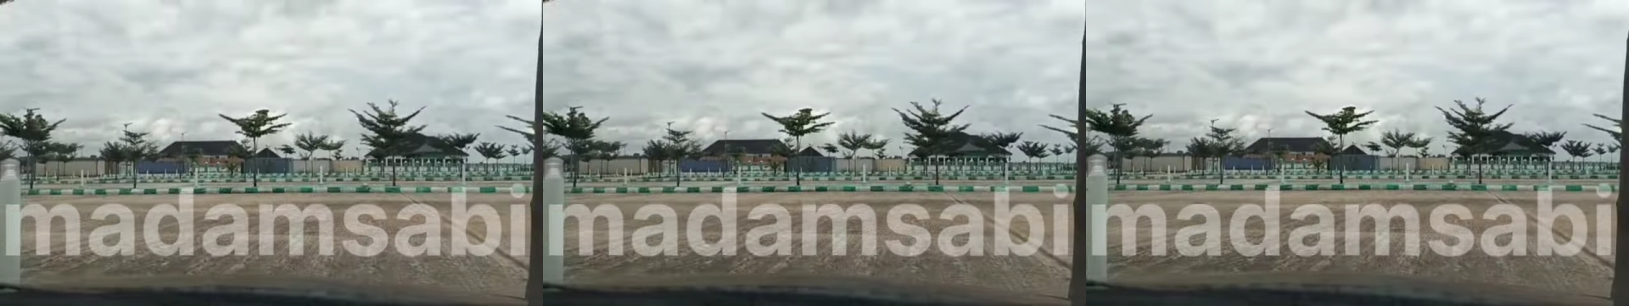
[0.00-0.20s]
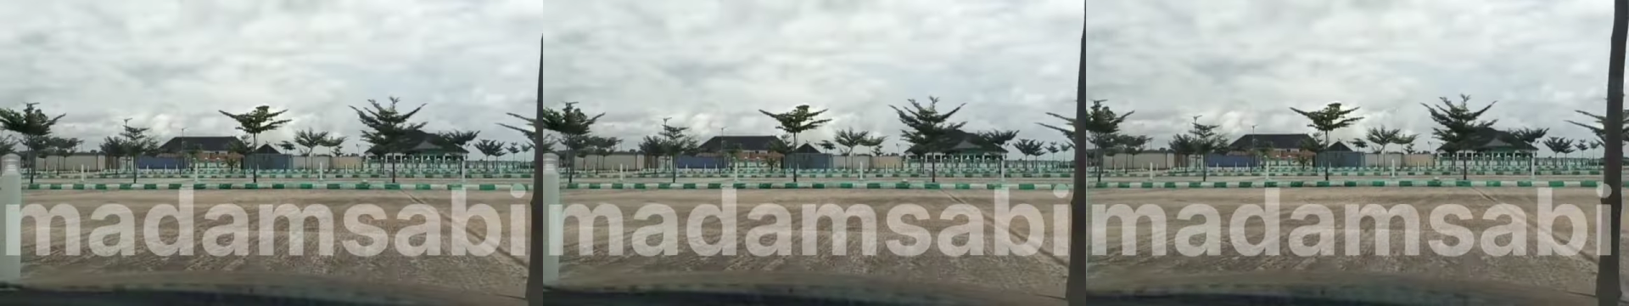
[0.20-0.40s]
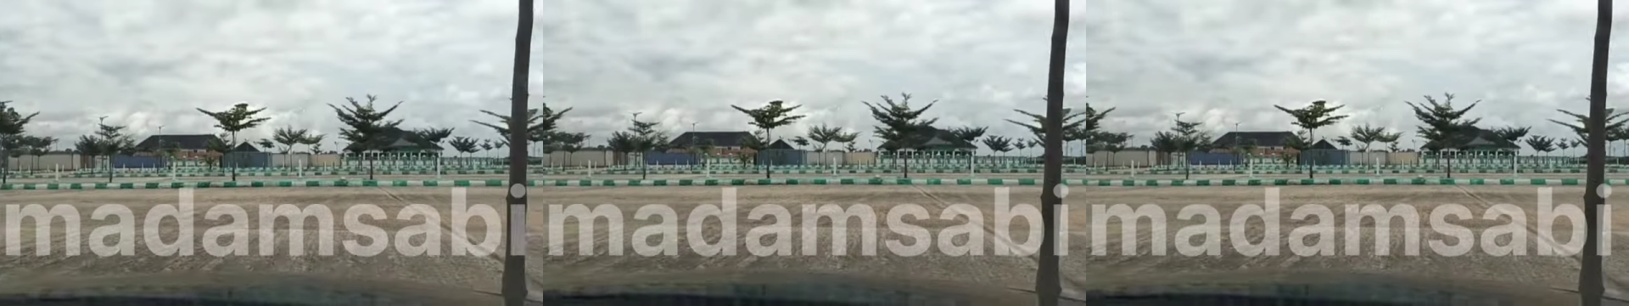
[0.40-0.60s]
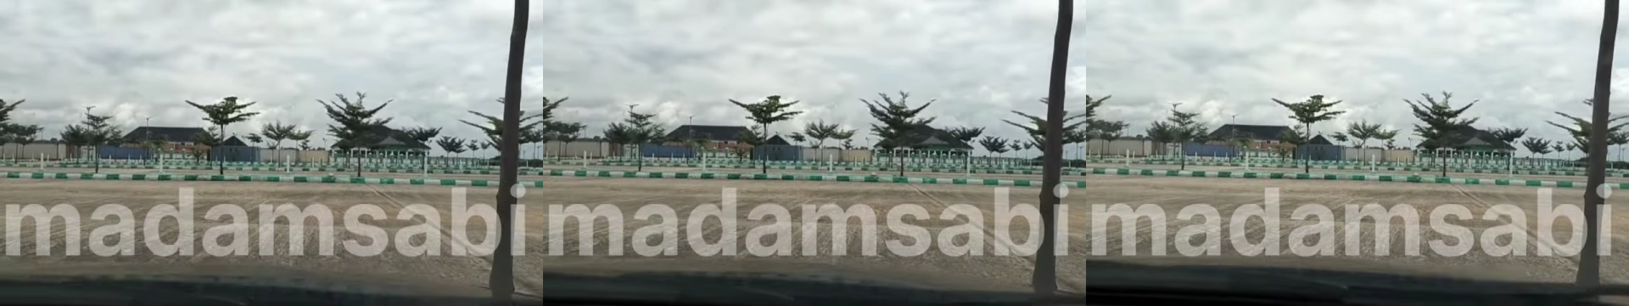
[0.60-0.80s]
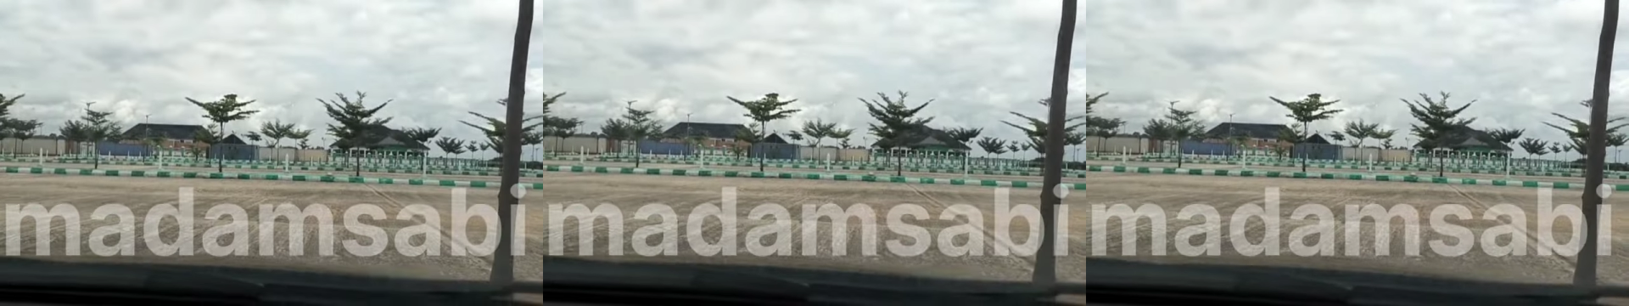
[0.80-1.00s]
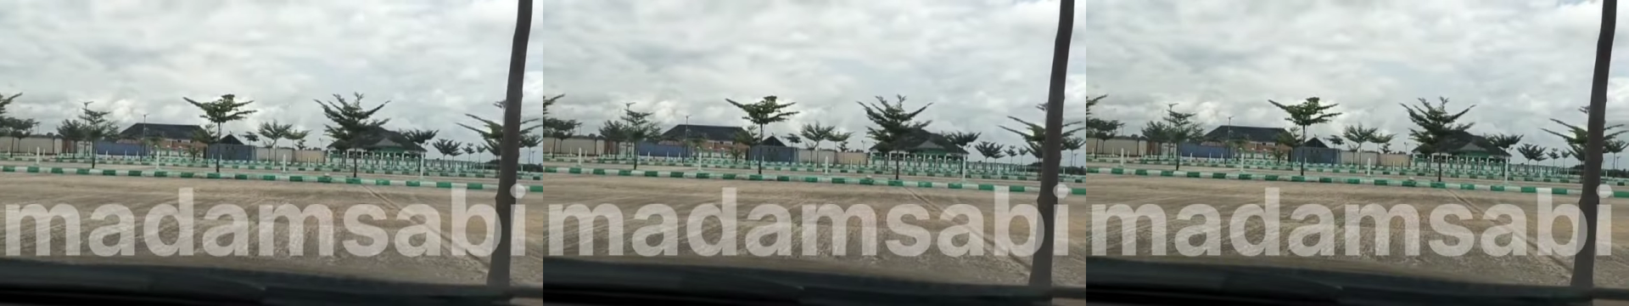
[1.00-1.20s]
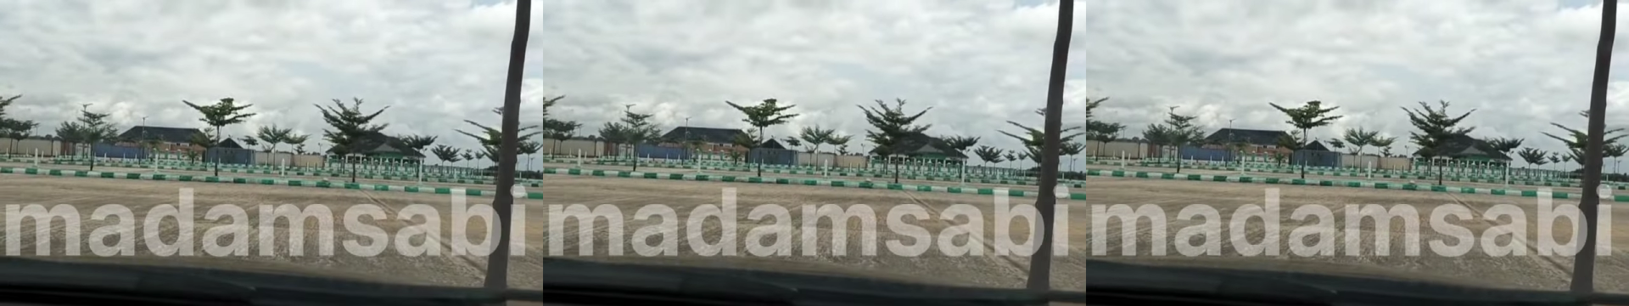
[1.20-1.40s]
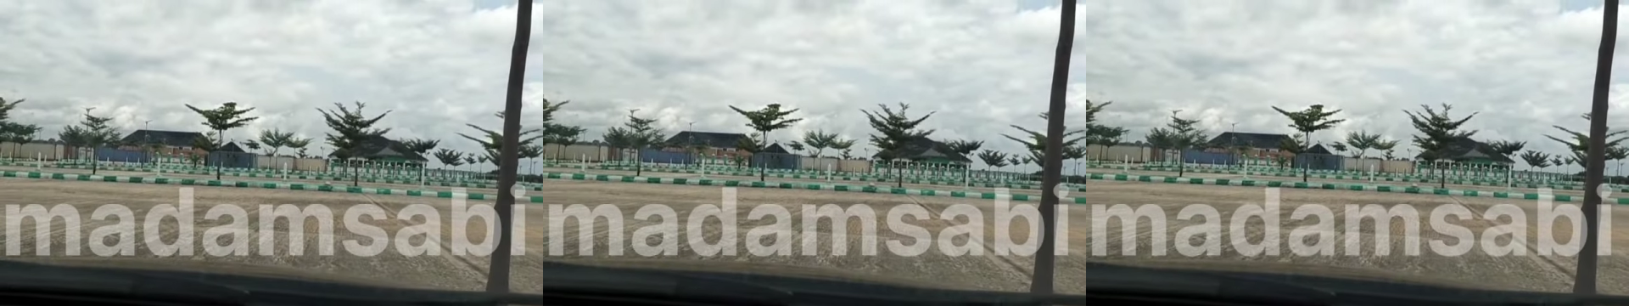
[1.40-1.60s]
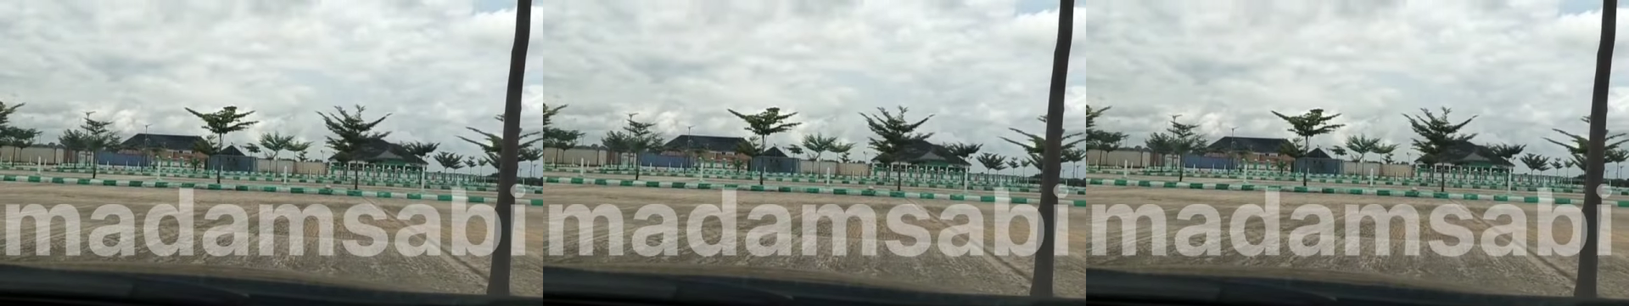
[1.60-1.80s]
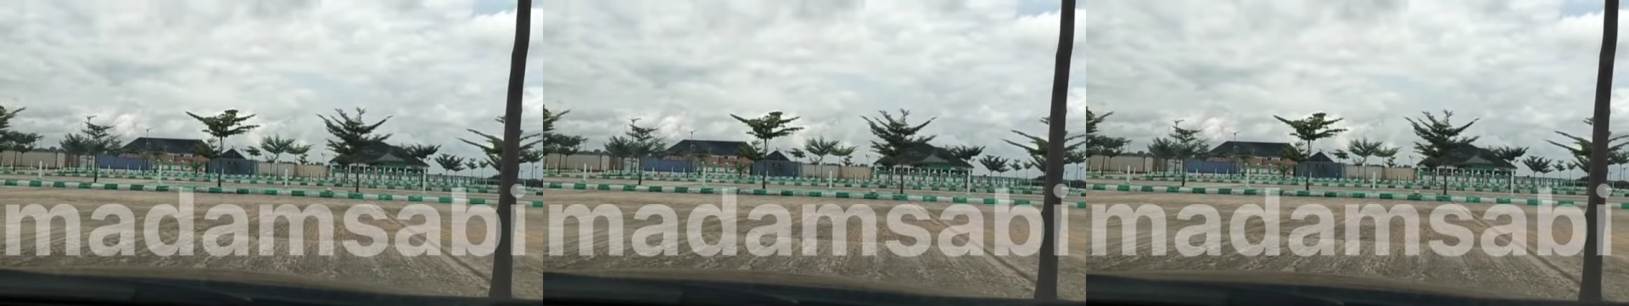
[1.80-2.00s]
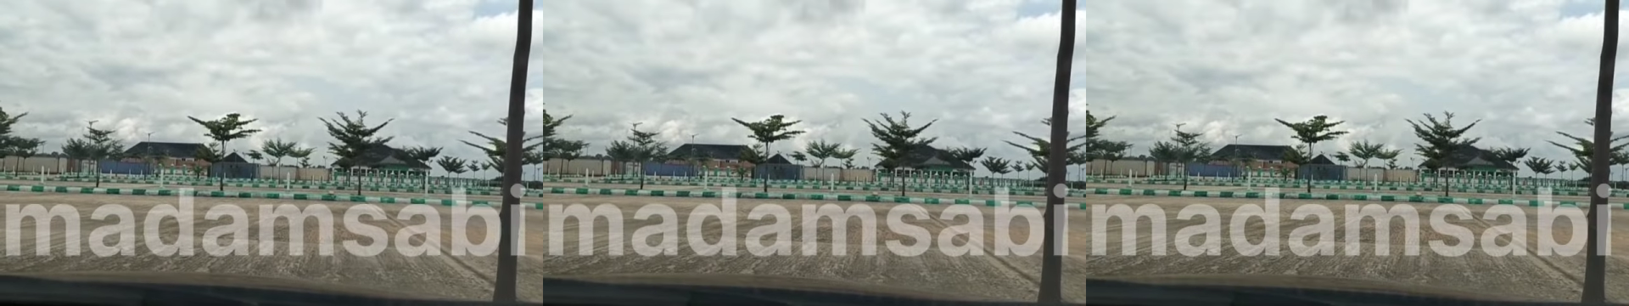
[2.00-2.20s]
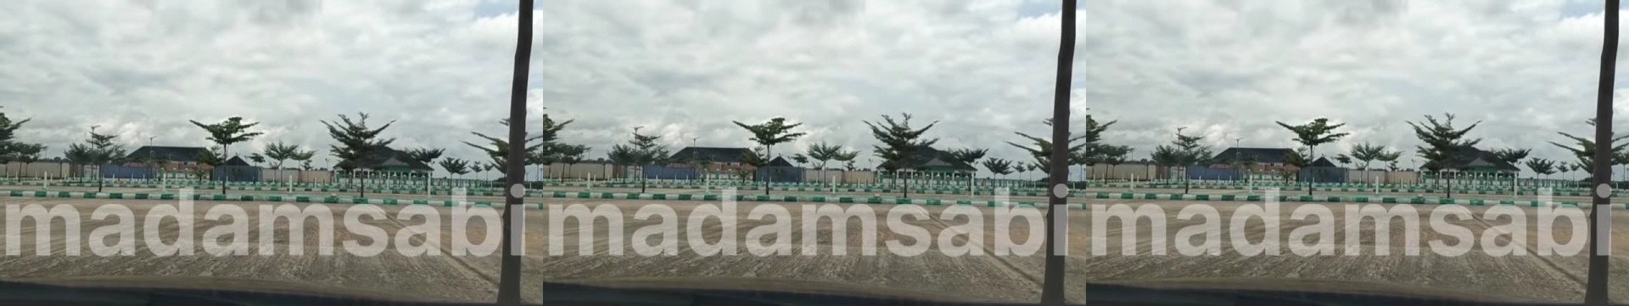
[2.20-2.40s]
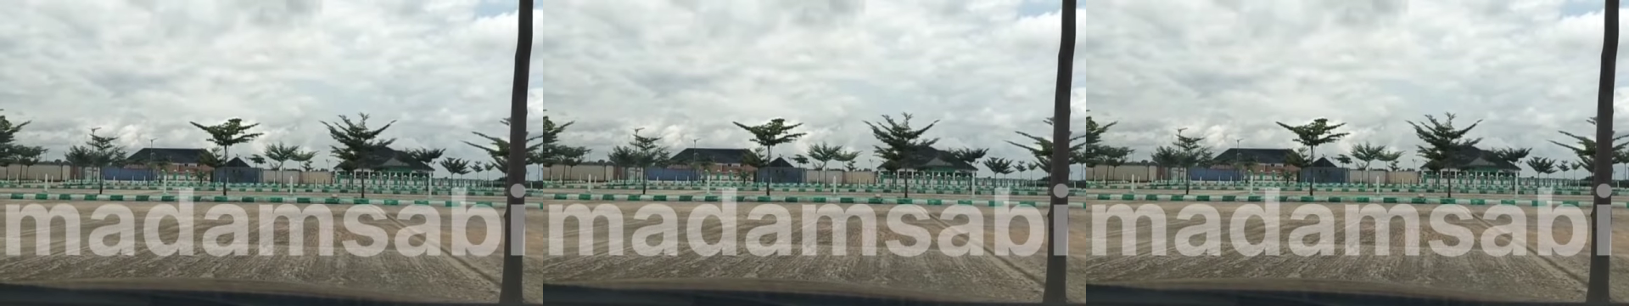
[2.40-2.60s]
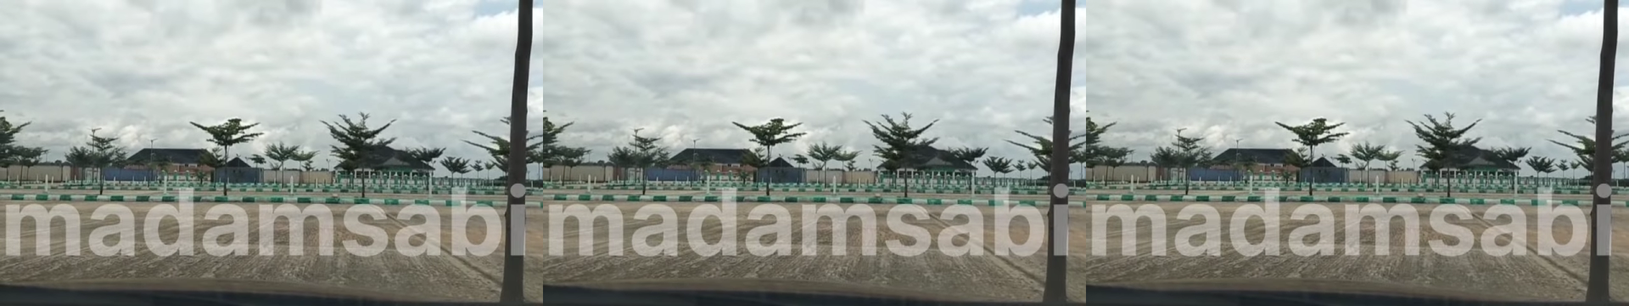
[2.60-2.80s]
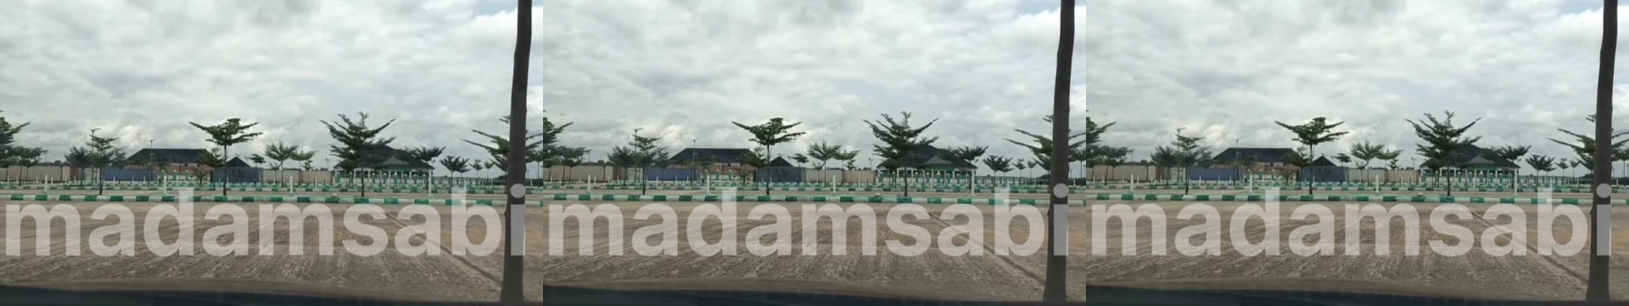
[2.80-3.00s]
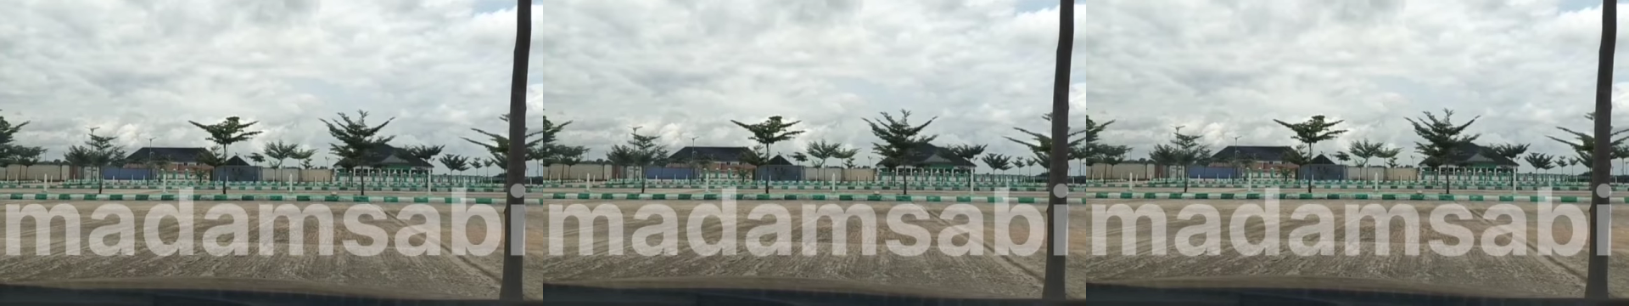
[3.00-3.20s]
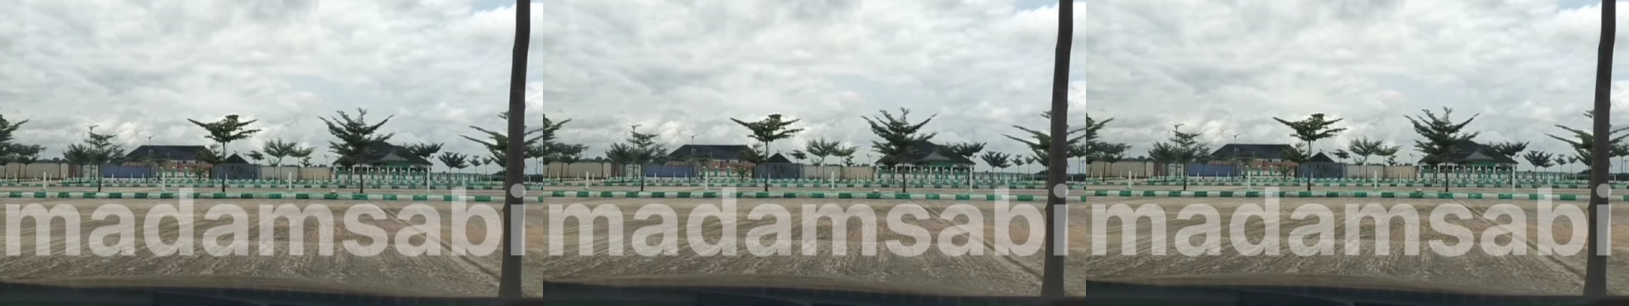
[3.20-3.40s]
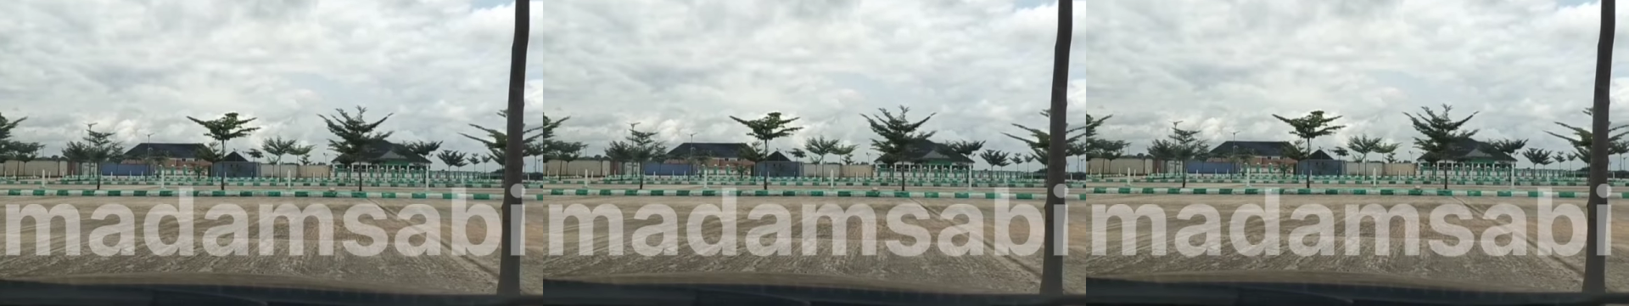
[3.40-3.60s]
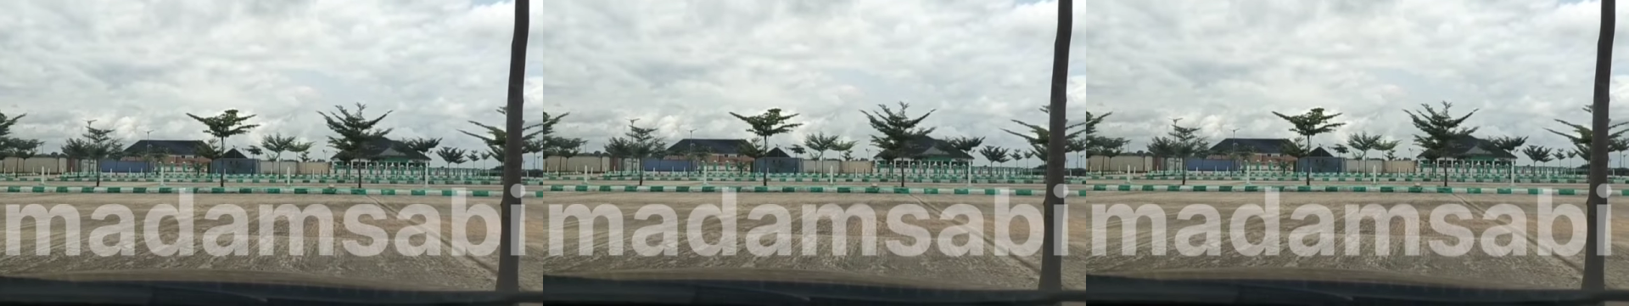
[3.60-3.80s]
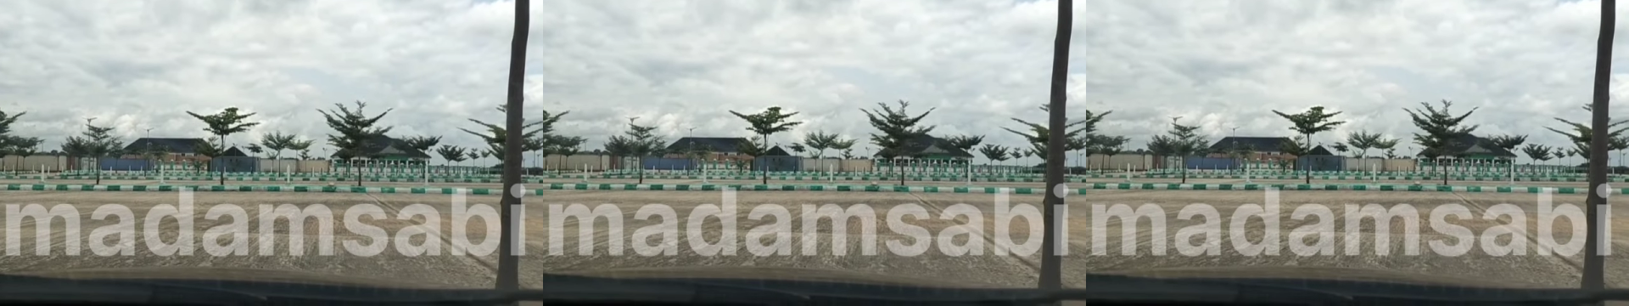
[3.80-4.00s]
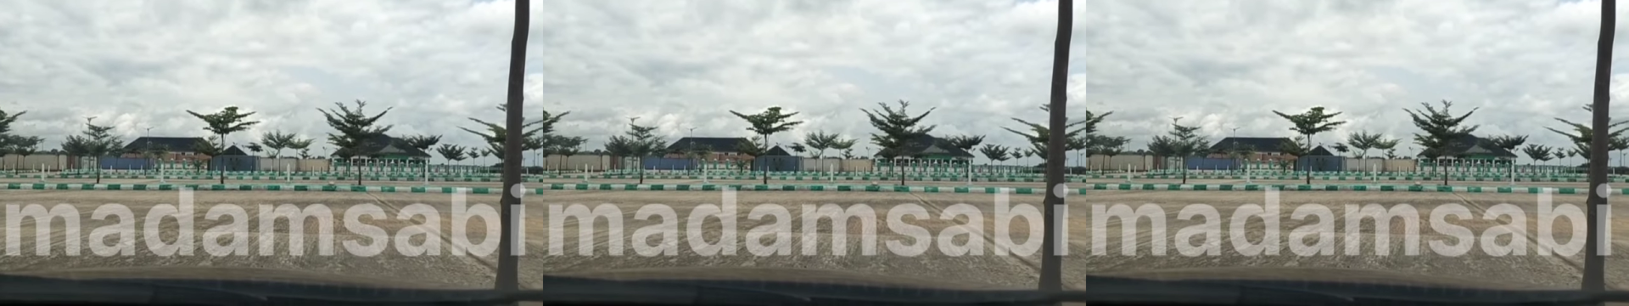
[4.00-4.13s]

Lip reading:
[unreadable: no face in view]